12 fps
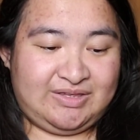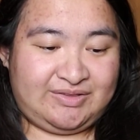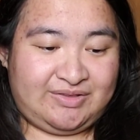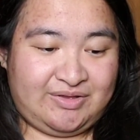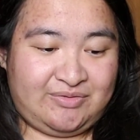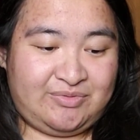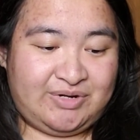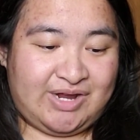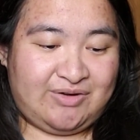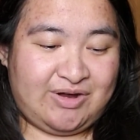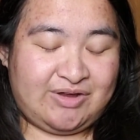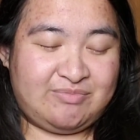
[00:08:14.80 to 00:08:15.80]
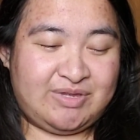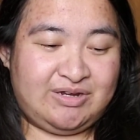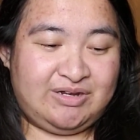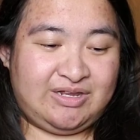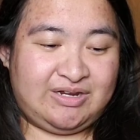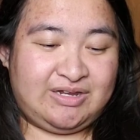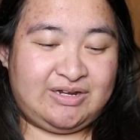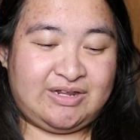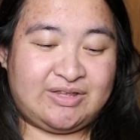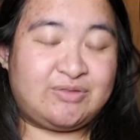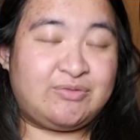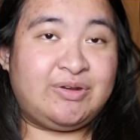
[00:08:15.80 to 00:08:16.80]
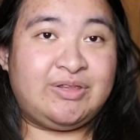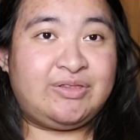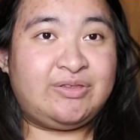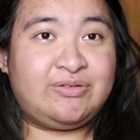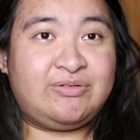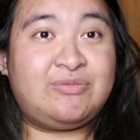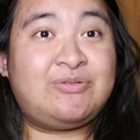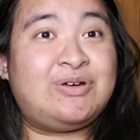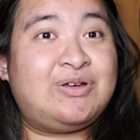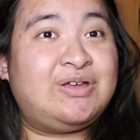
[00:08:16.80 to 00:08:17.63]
So would I recommend getting an S22?